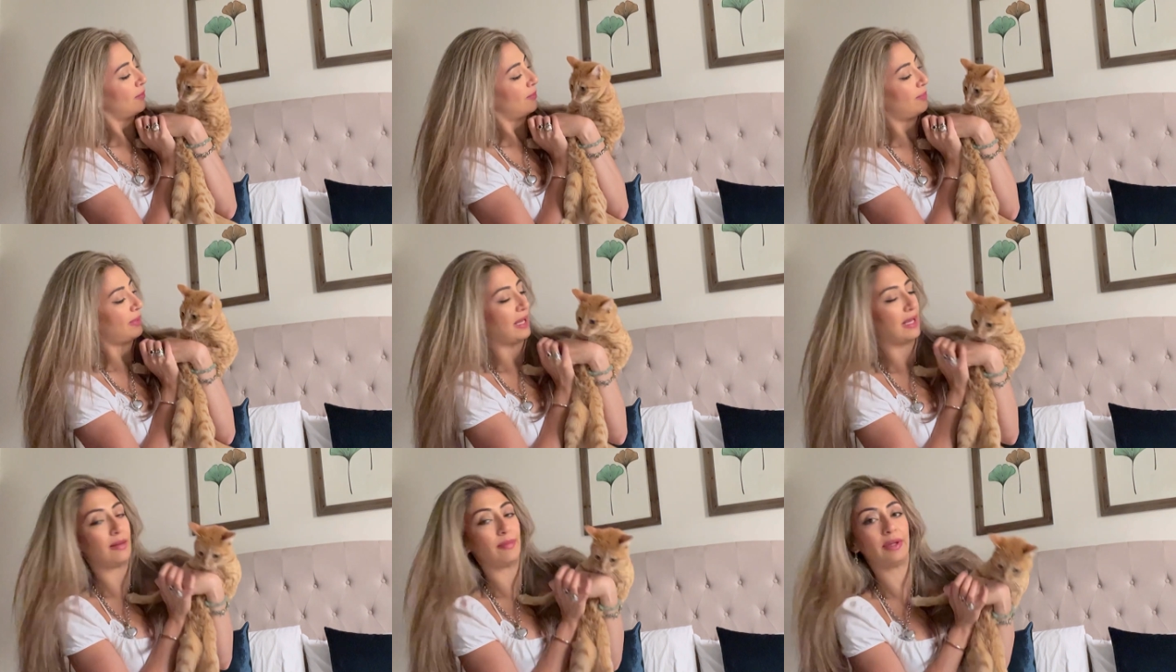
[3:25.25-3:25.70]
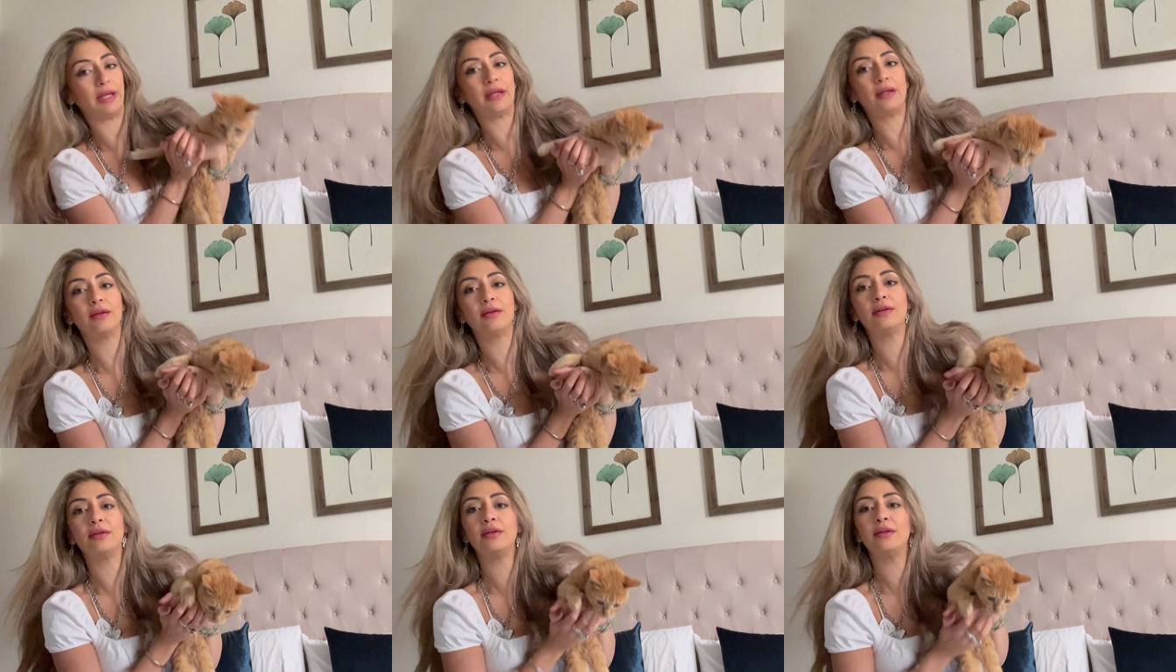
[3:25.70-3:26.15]

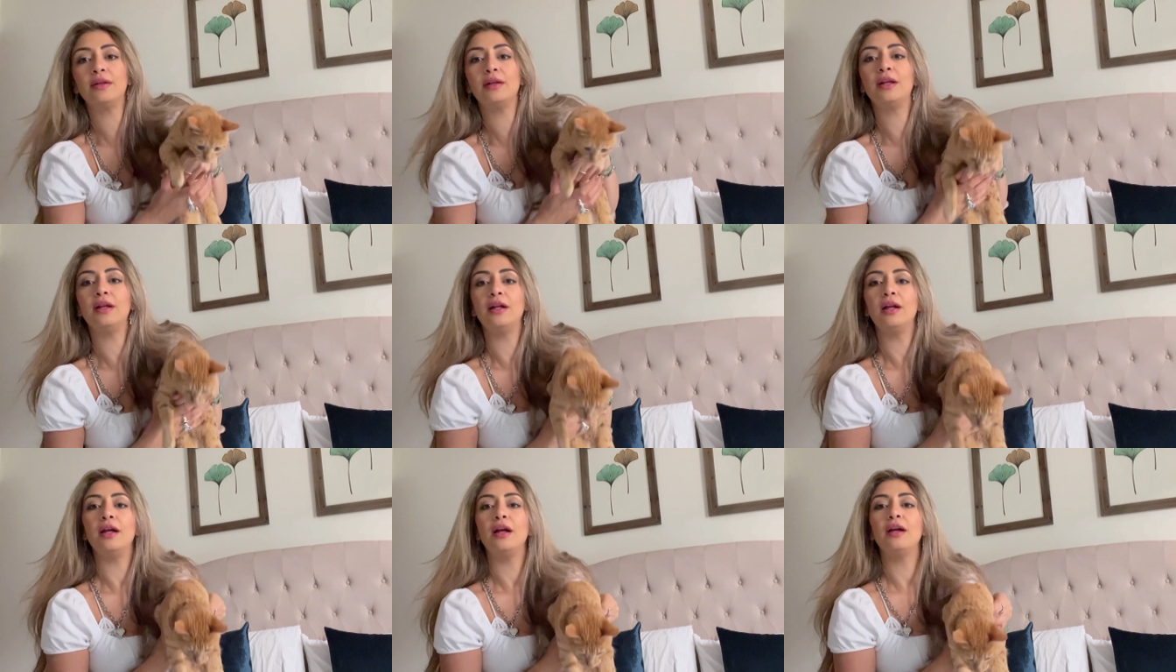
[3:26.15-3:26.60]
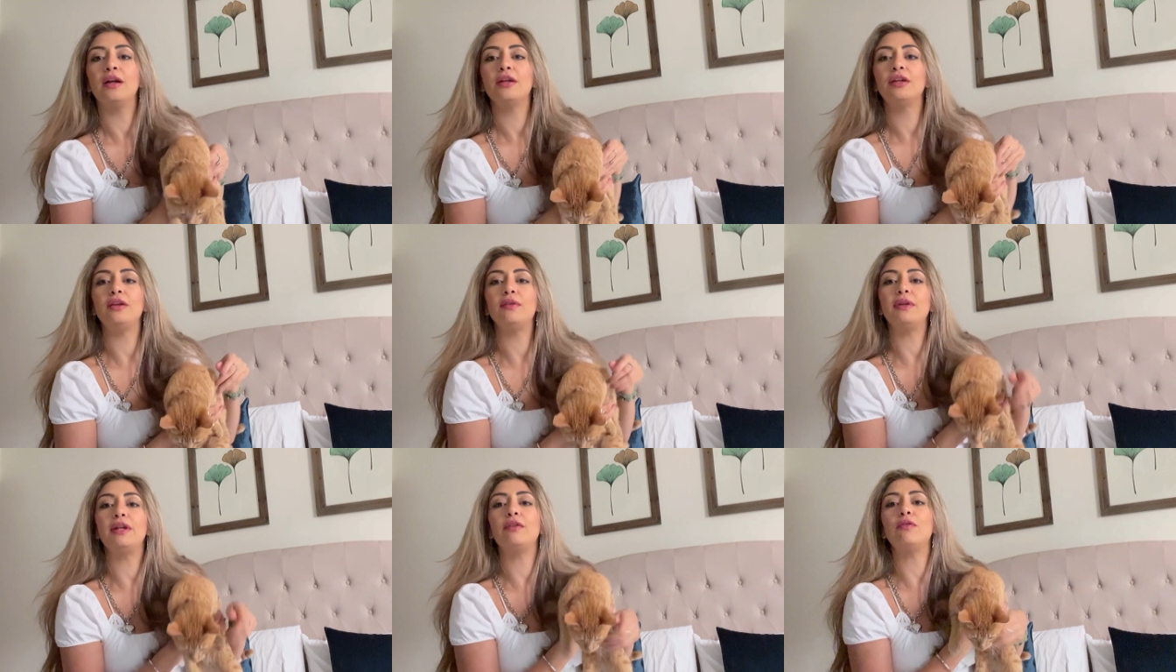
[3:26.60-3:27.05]
baby.
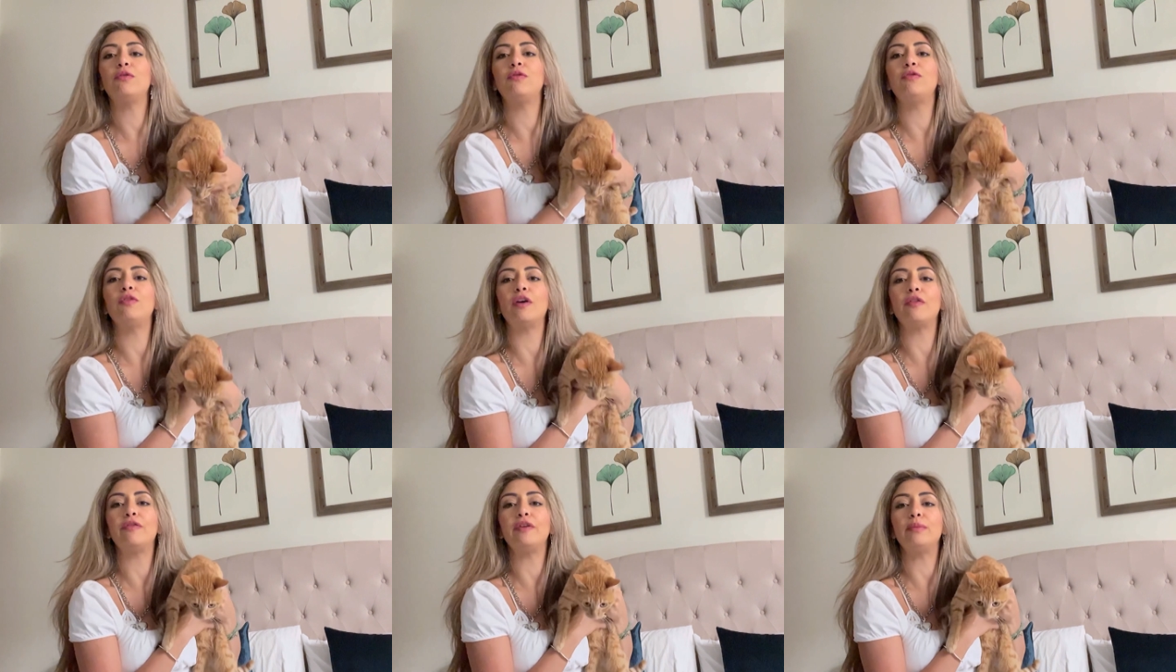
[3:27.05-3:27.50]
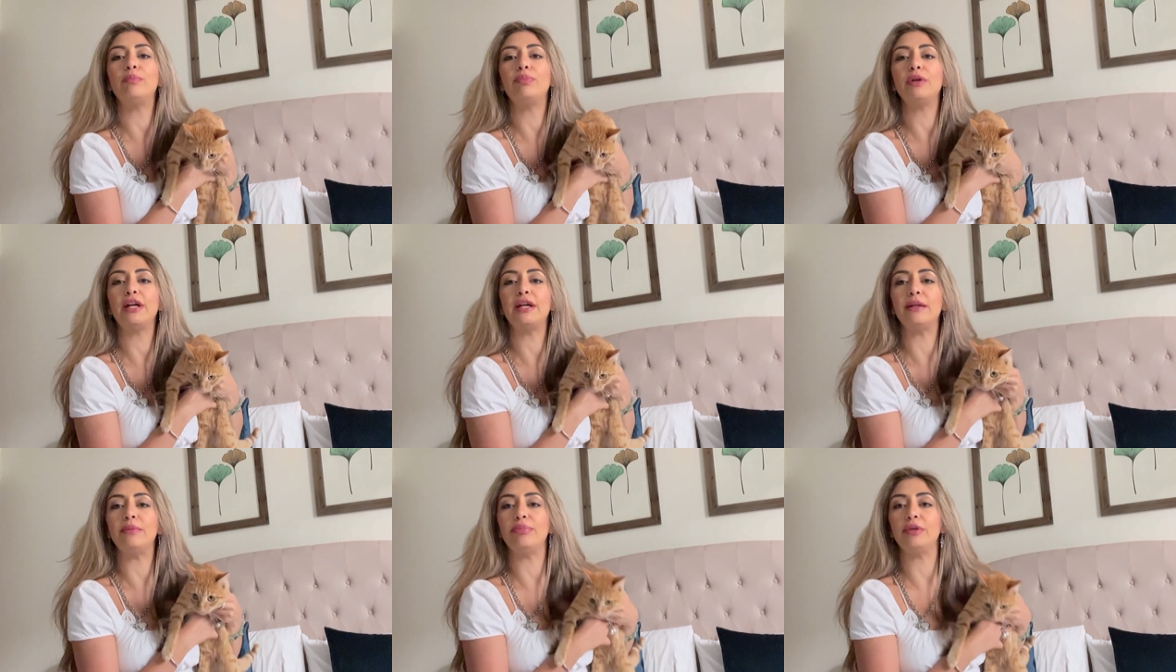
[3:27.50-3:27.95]
Cute little fluffy
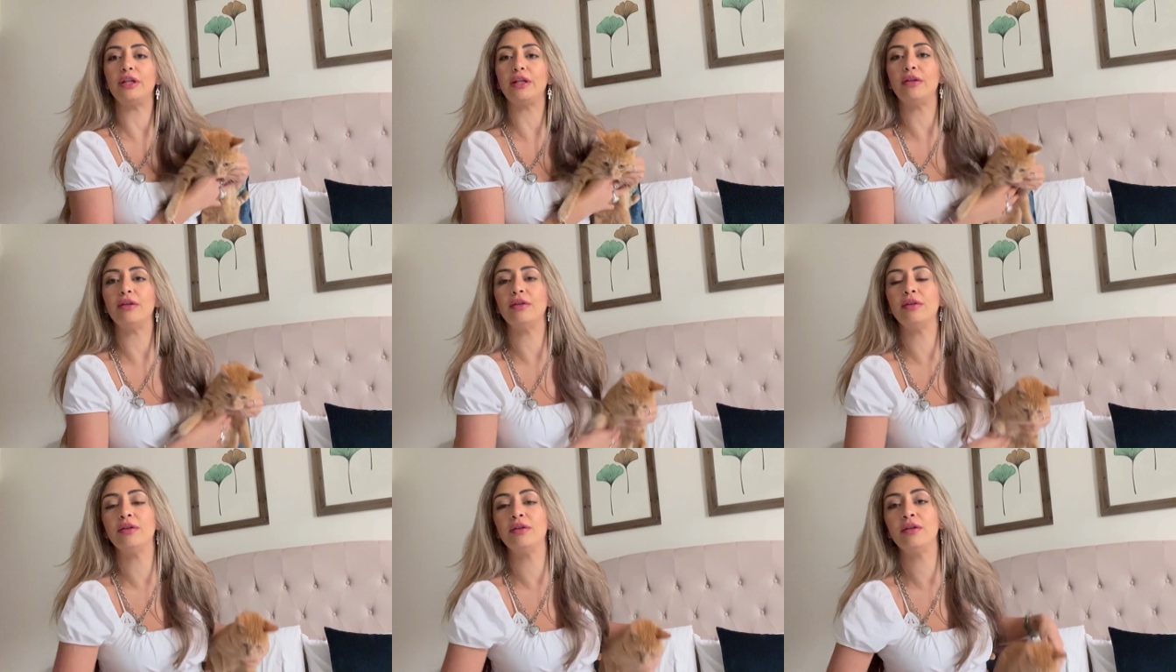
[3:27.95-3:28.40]
baby.